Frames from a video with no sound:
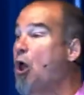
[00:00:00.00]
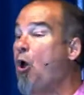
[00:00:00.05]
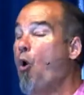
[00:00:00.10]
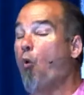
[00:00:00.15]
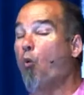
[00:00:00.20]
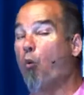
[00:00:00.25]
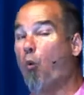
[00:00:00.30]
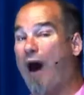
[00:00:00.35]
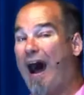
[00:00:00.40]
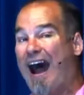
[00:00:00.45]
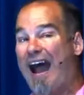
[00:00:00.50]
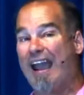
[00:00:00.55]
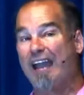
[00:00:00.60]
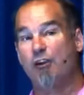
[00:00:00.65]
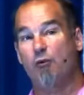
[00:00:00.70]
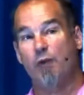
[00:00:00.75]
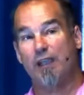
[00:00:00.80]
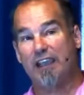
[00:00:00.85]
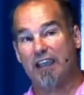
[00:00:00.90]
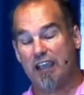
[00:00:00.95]
Why do
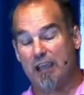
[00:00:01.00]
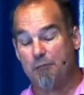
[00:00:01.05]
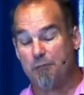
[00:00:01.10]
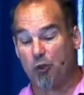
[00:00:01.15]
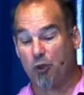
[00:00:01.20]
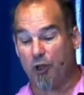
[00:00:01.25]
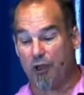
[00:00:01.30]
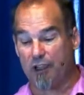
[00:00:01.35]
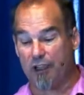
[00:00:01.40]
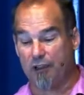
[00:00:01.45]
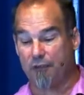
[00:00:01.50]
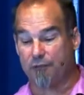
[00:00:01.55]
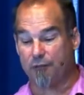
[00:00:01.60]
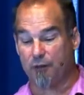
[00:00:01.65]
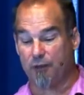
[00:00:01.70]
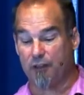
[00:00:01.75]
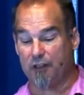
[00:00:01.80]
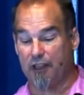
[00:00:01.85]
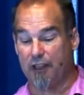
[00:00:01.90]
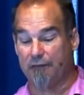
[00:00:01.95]
we keep looking for
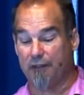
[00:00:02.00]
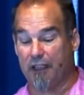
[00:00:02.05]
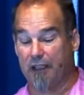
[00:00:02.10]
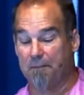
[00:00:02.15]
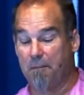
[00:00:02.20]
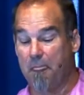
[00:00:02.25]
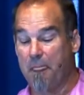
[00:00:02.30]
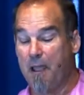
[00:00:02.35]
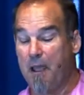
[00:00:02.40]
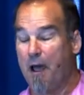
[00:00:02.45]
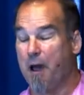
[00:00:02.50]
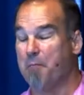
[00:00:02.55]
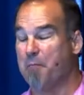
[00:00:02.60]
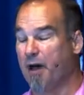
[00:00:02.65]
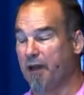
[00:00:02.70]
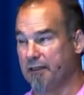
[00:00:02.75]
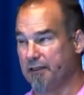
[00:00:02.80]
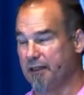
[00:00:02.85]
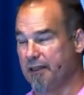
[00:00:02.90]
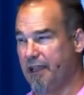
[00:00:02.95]
the living
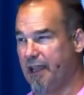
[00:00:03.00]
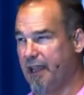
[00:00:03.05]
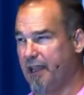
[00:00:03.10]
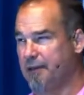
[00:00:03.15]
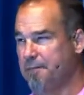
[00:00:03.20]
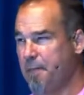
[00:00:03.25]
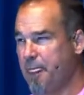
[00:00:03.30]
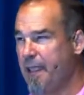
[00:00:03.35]
among the dead?